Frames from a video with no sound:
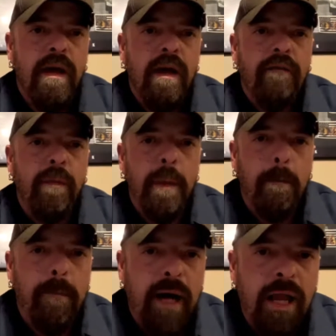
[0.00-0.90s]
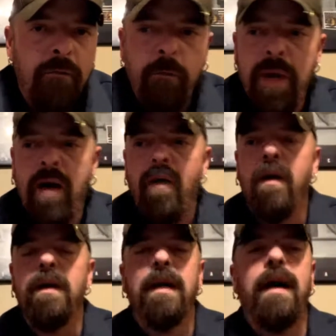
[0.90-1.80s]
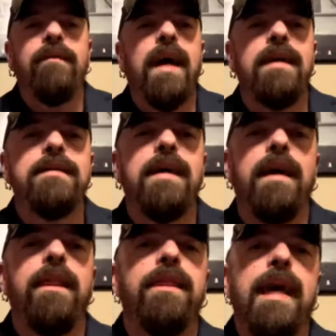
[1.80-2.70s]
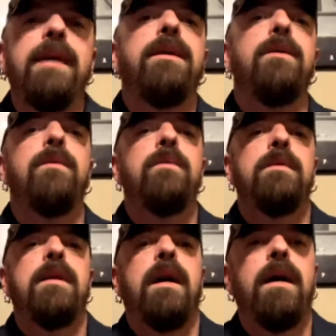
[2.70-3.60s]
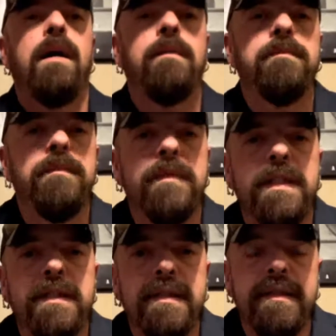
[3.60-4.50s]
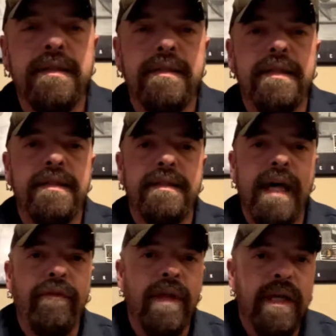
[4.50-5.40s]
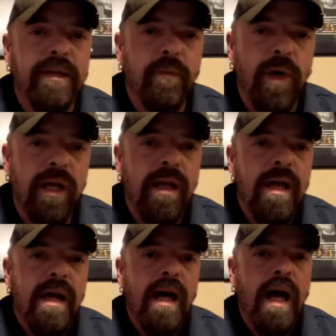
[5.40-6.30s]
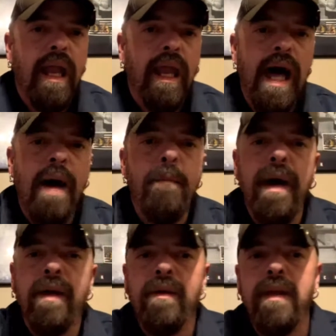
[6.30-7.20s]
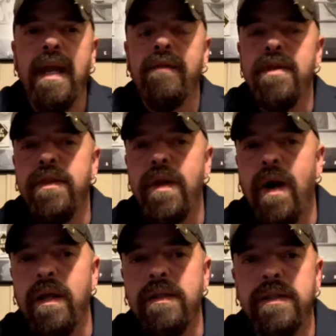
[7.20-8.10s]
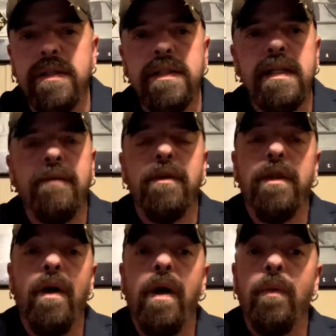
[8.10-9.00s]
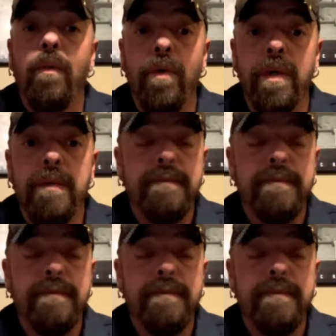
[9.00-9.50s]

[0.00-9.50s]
From the bottom of my heart, I've got to say thank you. This definitely has went a lot better than I ever thought it could, ever thought it would.